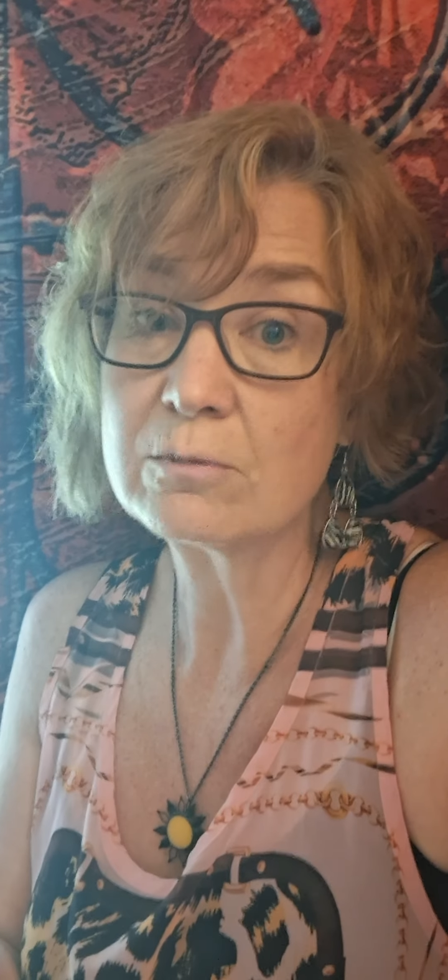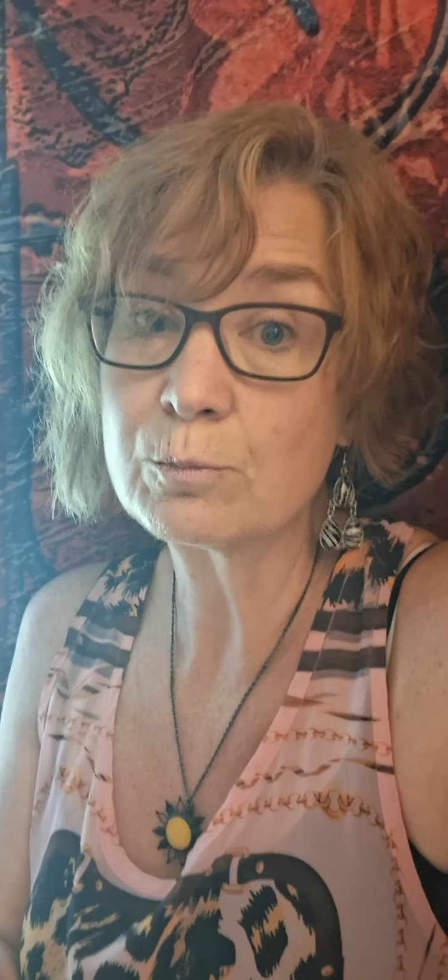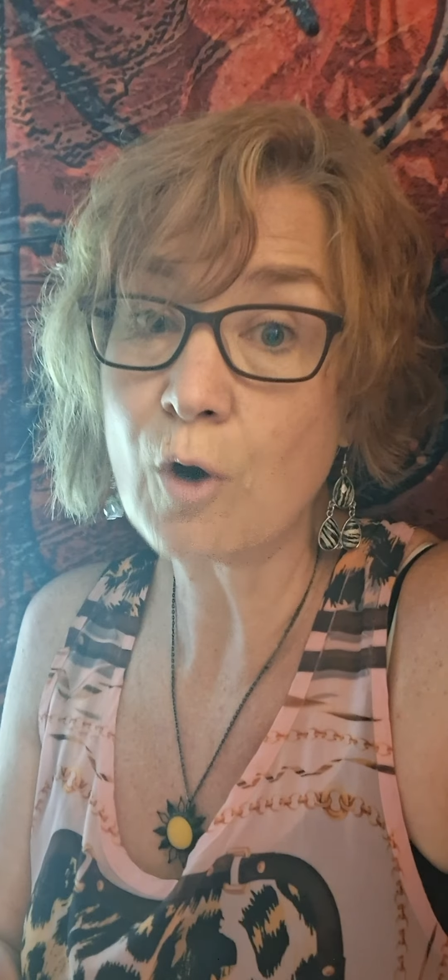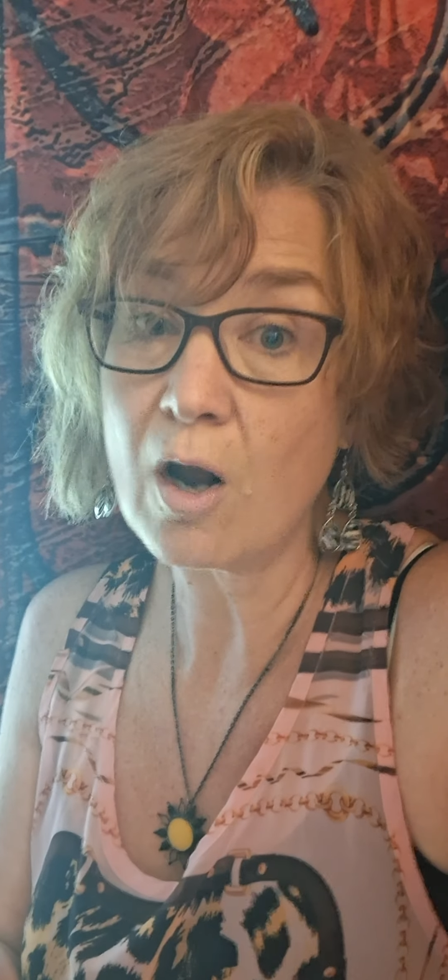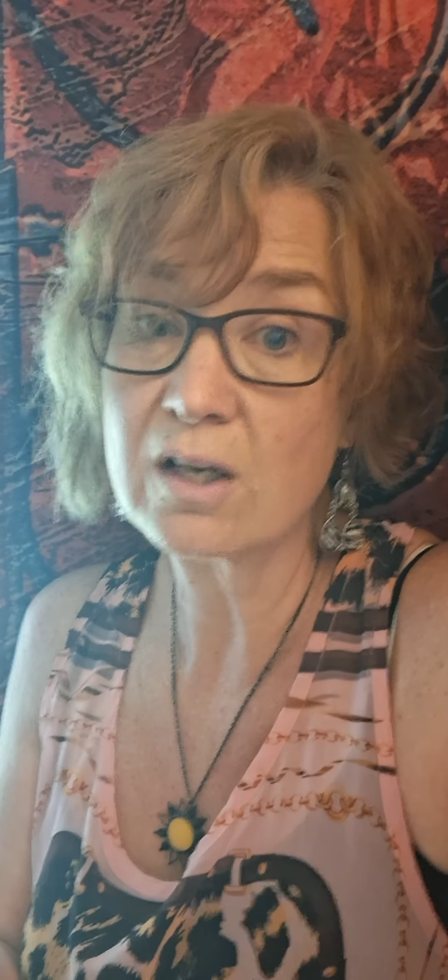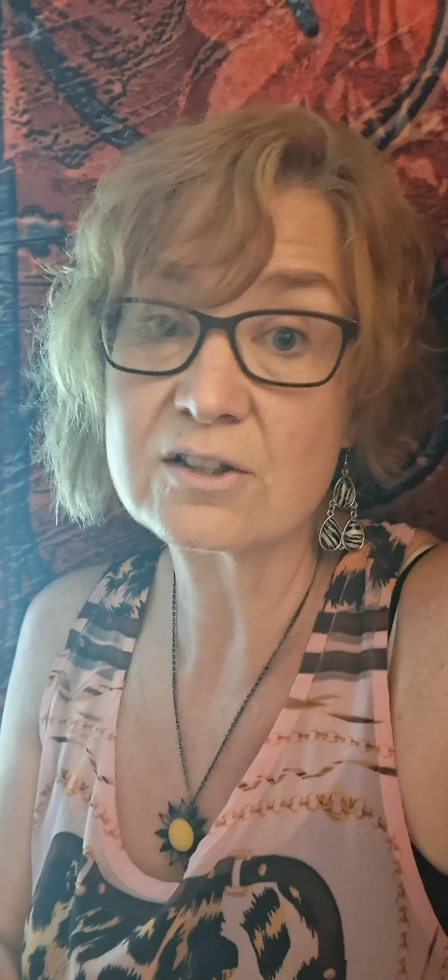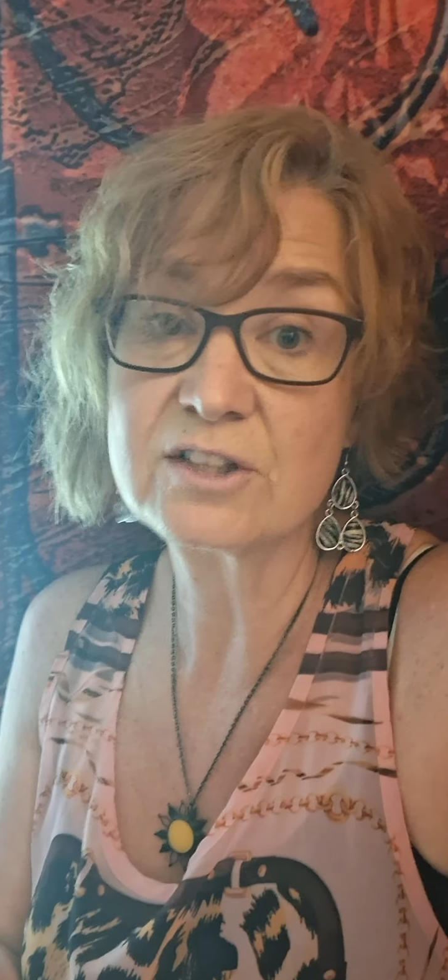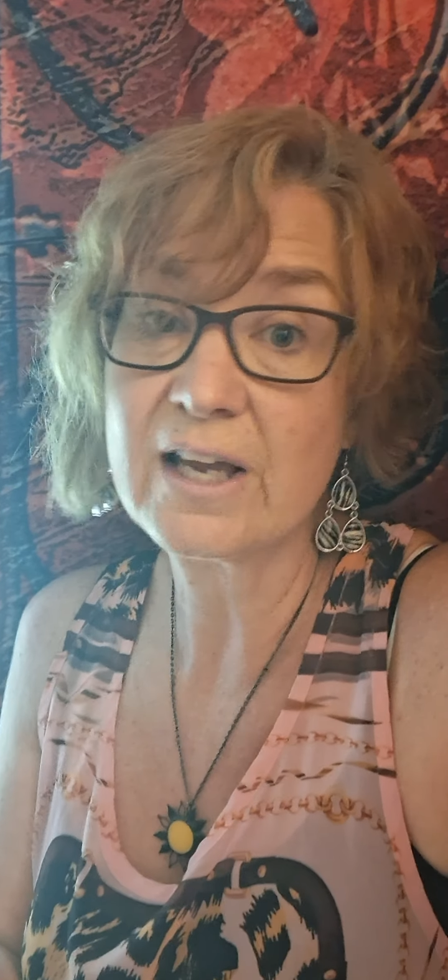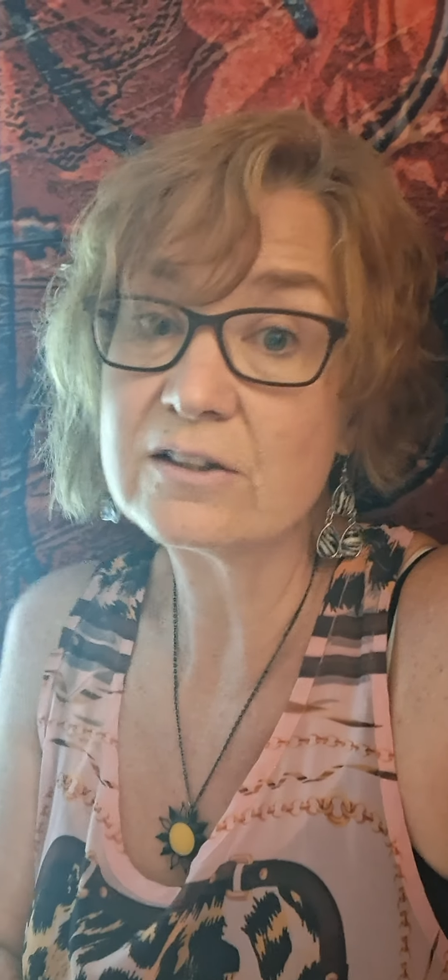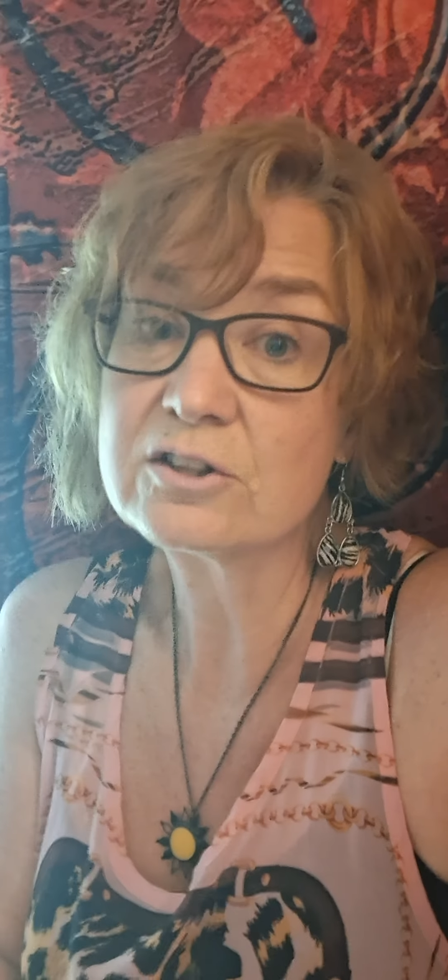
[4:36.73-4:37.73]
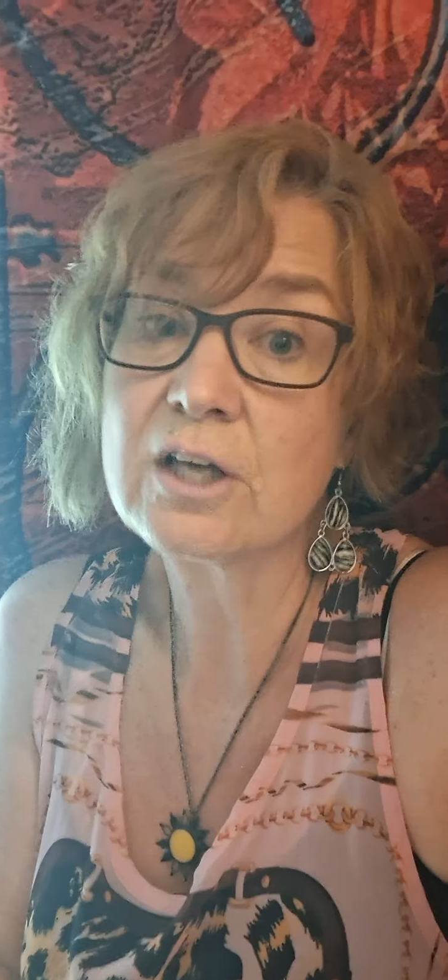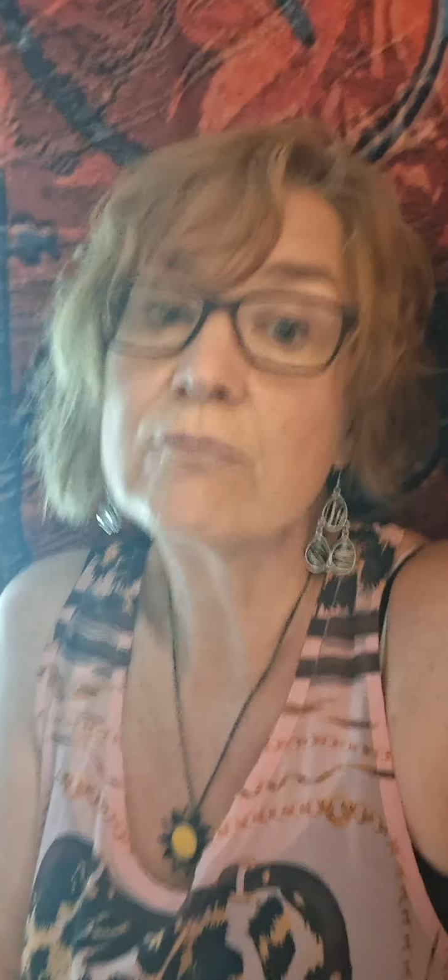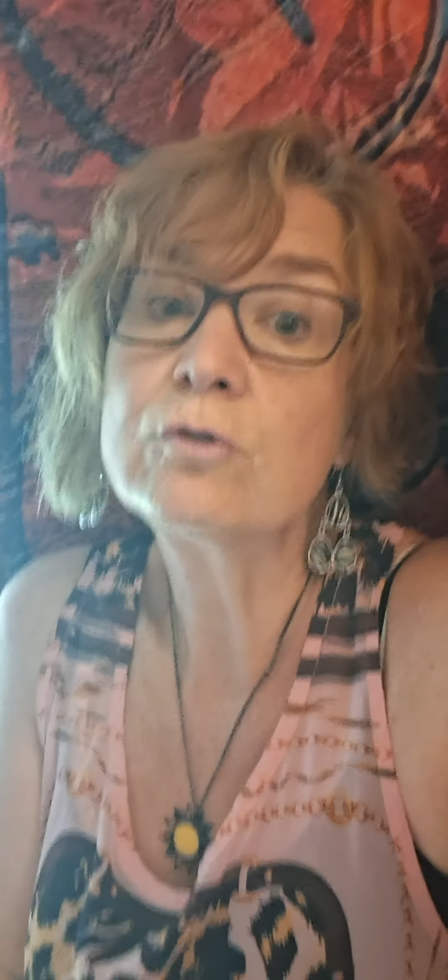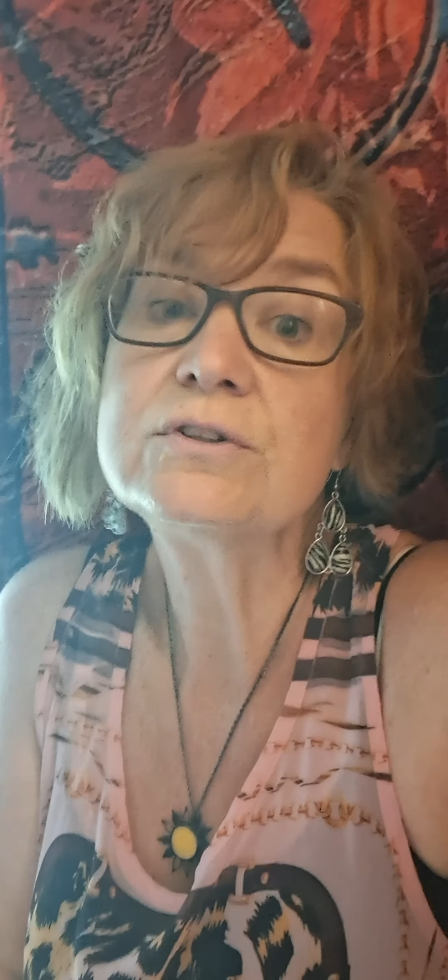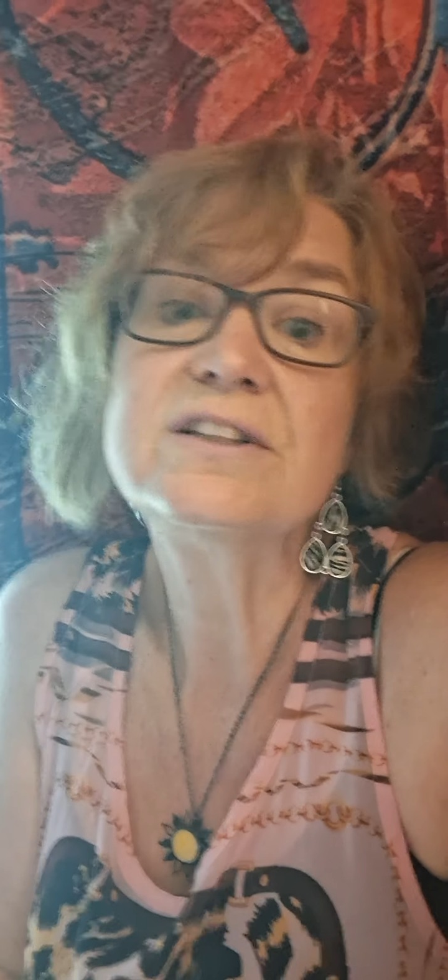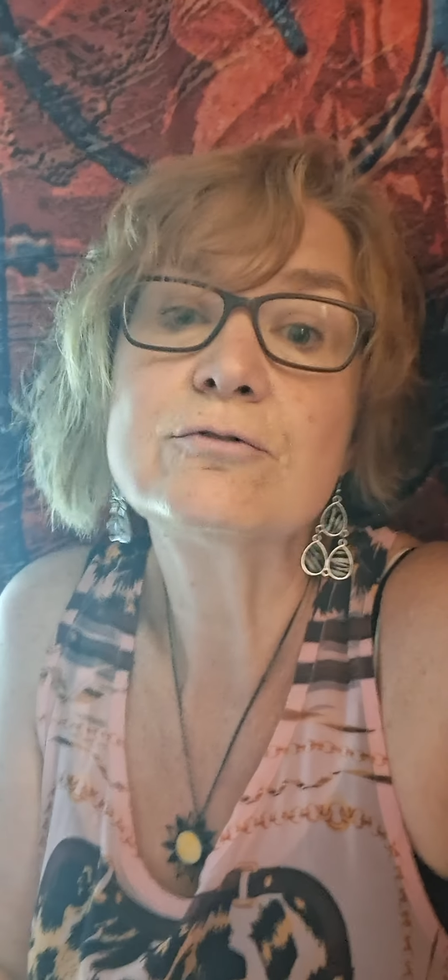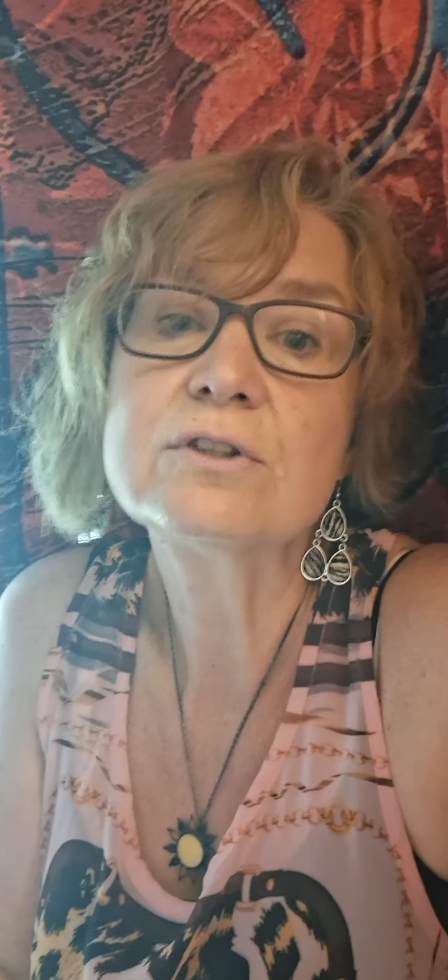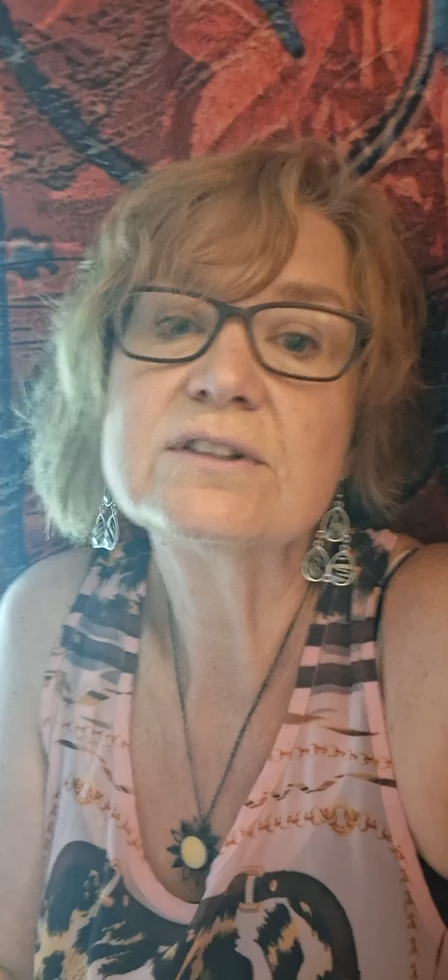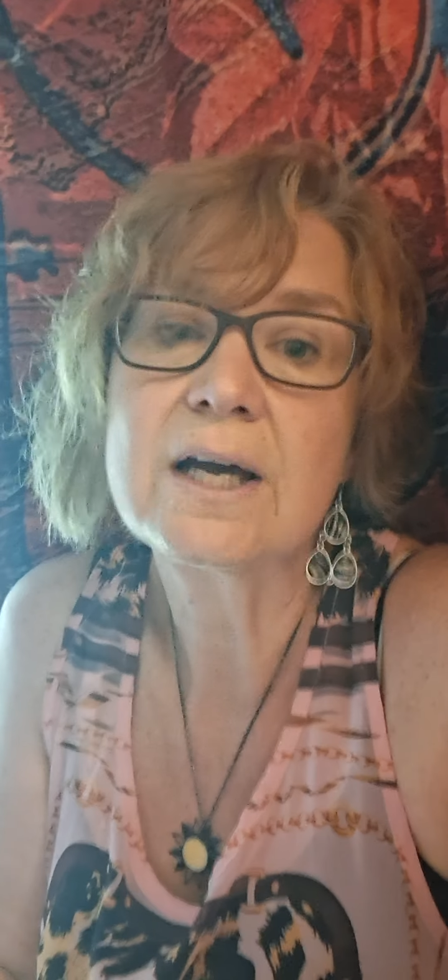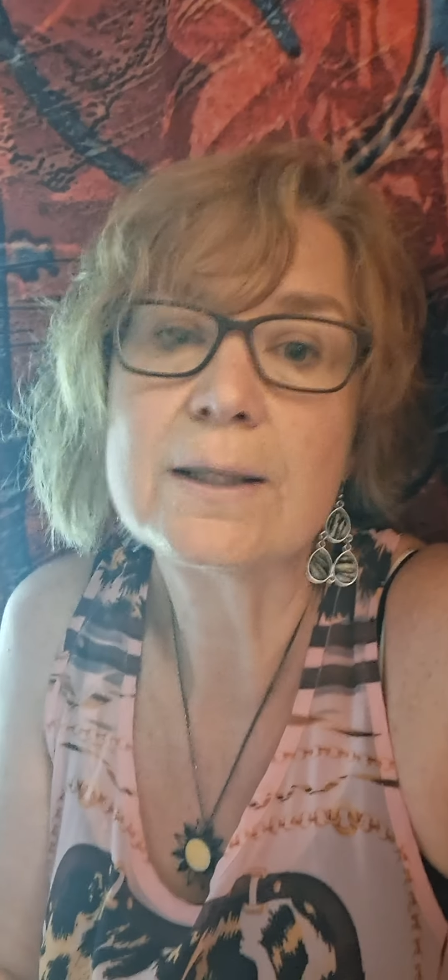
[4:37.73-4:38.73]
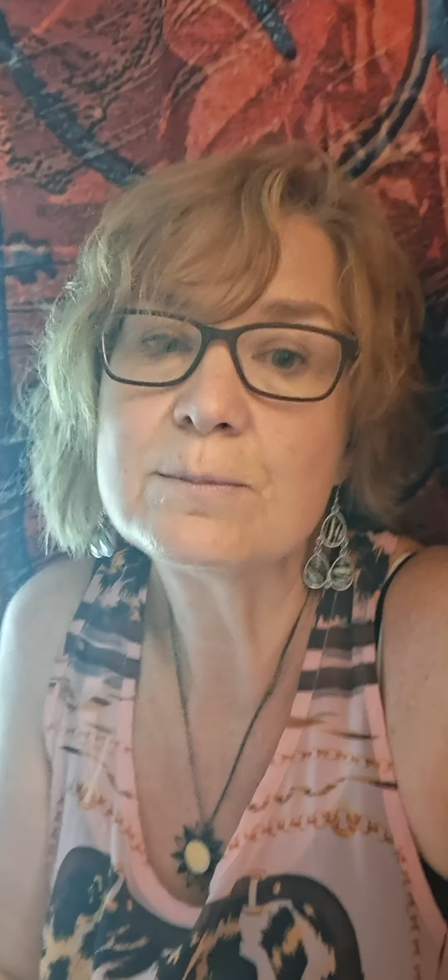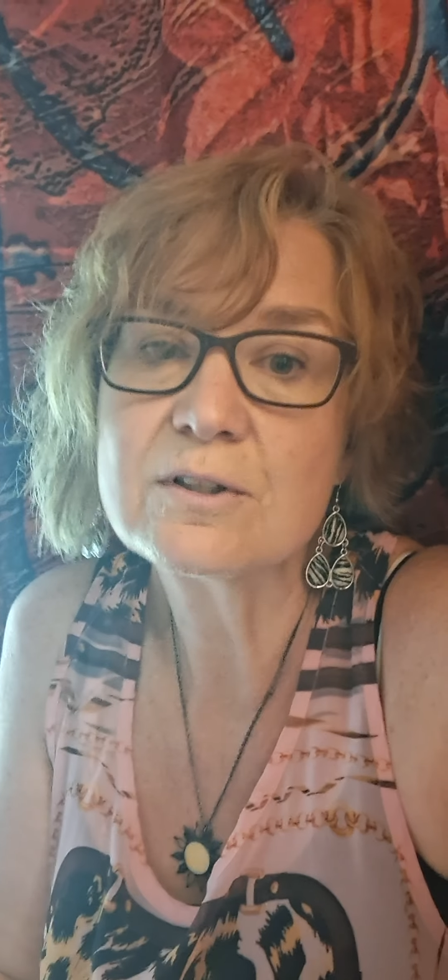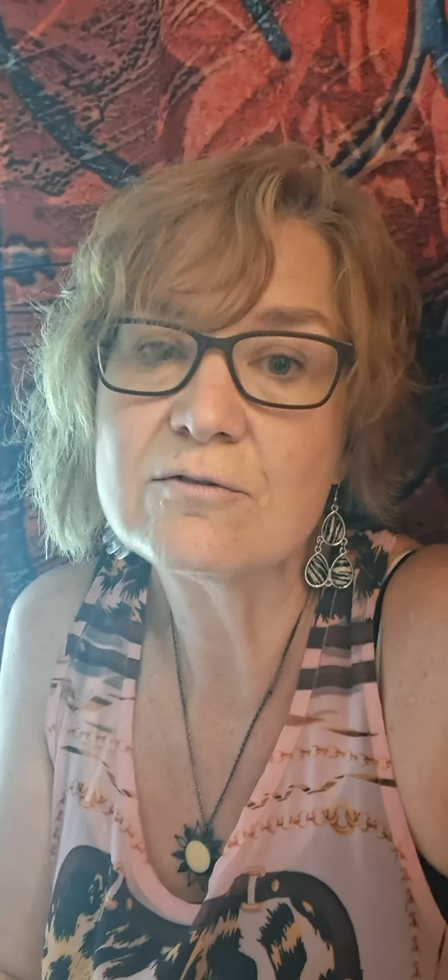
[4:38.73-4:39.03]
products and several different types